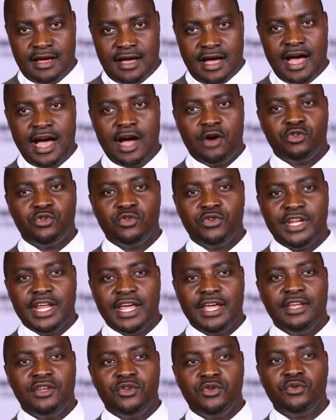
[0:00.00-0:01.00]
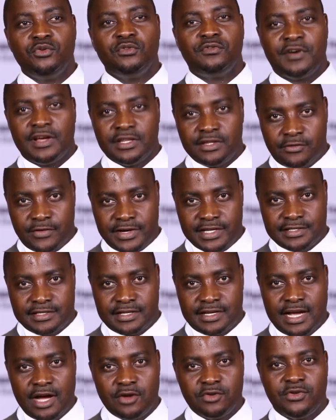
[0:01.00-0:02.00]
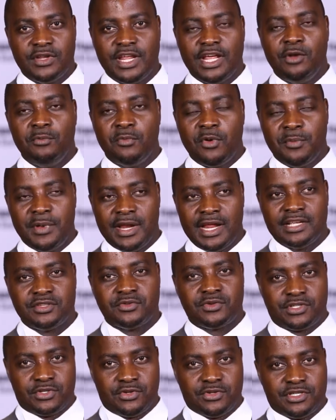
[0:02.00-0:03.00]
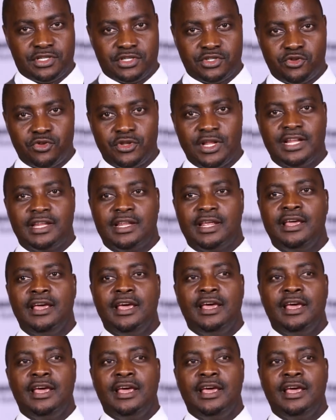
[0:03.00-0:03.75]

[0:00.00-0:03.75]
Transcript: how do they do fundraising, how do they mobilize resources so that